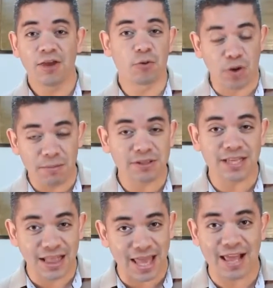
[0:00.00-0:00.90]
you were able
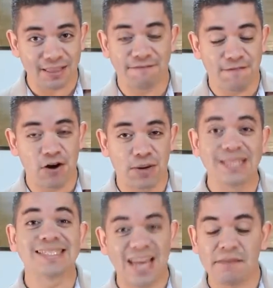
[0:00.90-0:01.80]
to land the phone
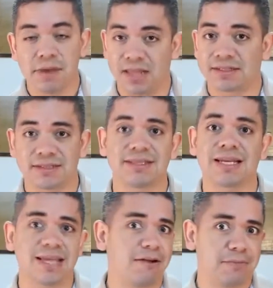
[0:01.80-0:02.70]
in 10 minutes because
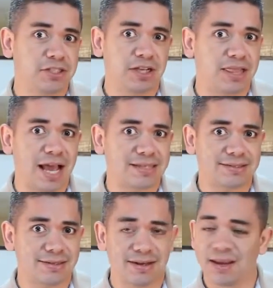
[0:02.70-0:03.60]
that's how much it
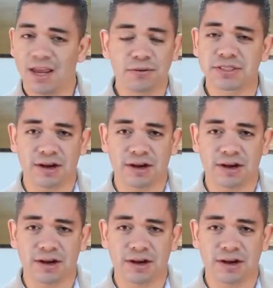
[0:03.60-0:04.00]
lasted. It was